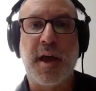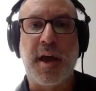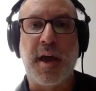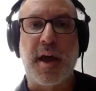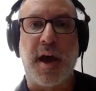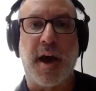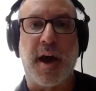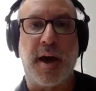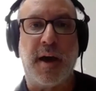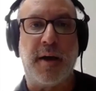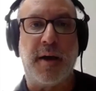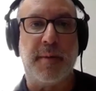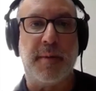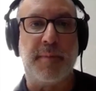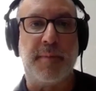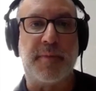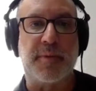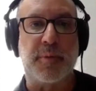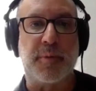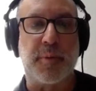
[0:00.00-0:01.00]
So
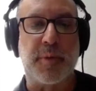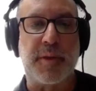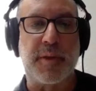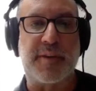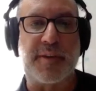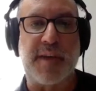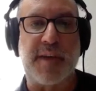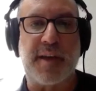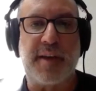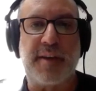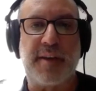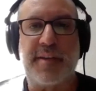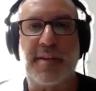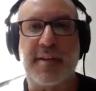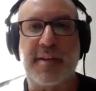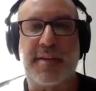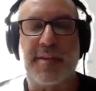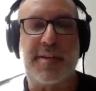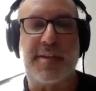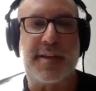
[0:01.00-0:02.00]
we're really excited to
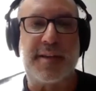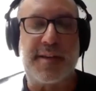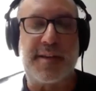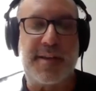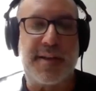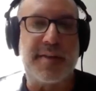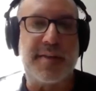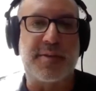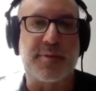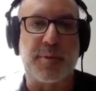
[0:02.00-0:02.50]
dig into this.